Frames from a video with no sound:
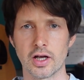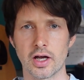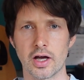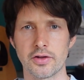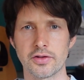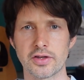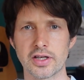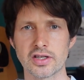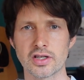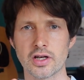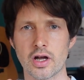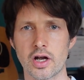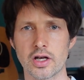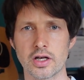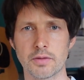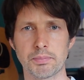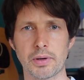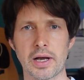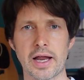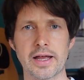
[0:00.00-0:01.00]
And this kind
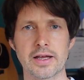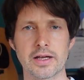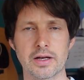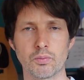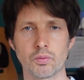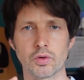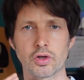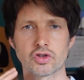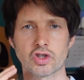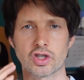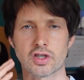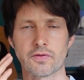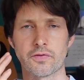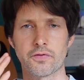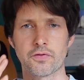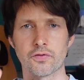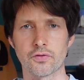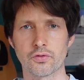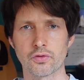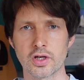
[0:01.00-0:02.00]
of playing will just
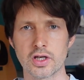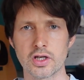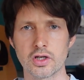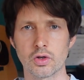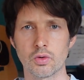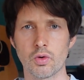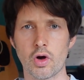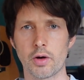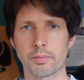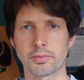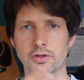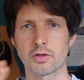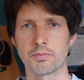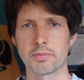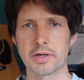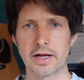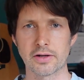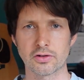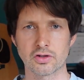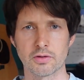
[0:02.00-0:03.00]
free you up to
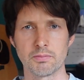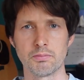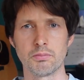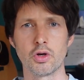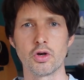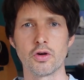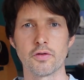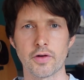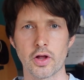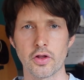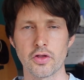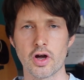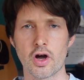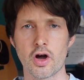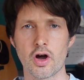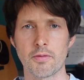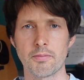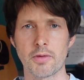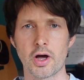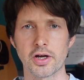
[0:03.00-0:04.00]
be able to move on the
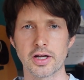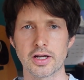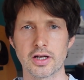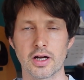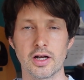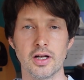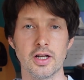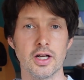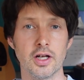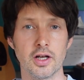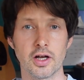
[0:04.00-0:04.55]
harmonica